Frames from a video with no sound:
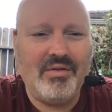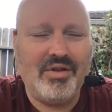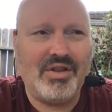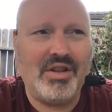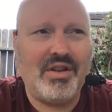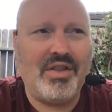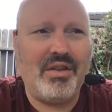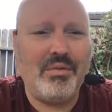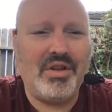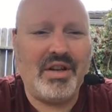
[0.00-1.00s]
Just need to think
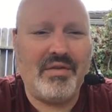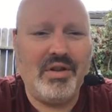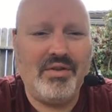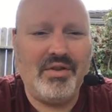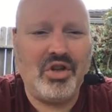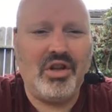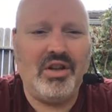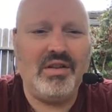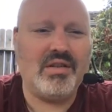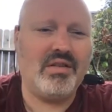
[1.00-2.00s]
through the different user
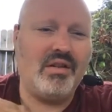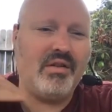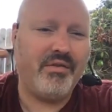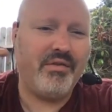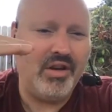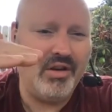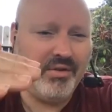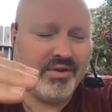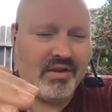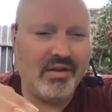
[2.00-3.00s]
journeys. You know, free
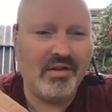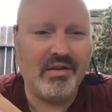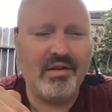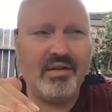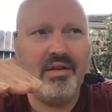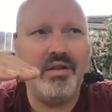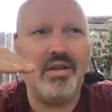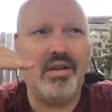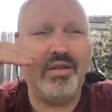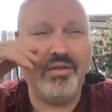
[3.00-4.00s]
user,
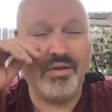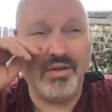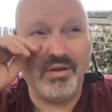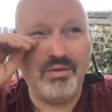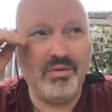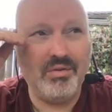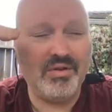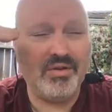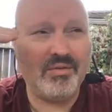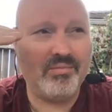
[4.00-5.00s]
a user who's